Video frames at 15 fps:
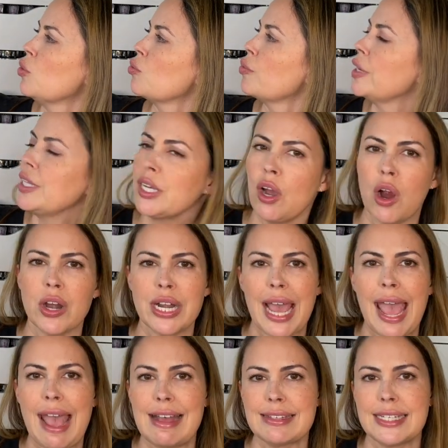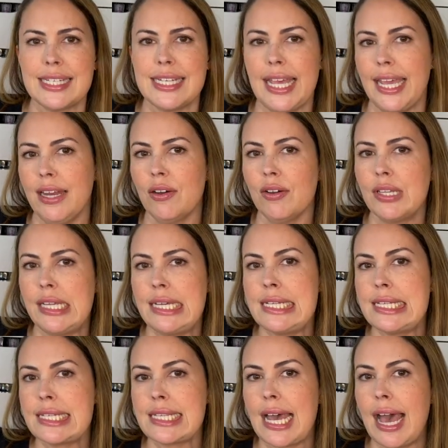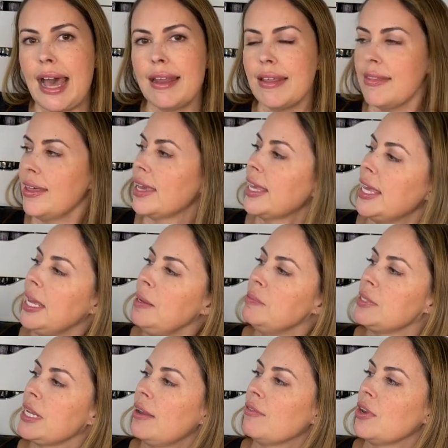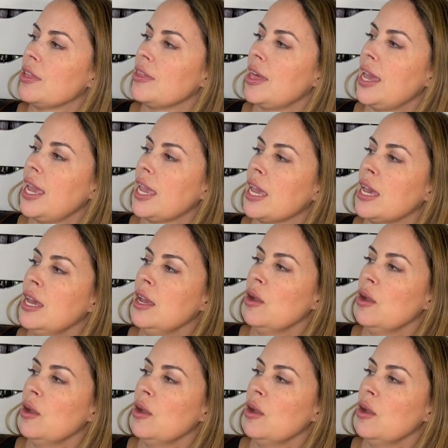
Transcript: really hard acetate on the inside that keeps everything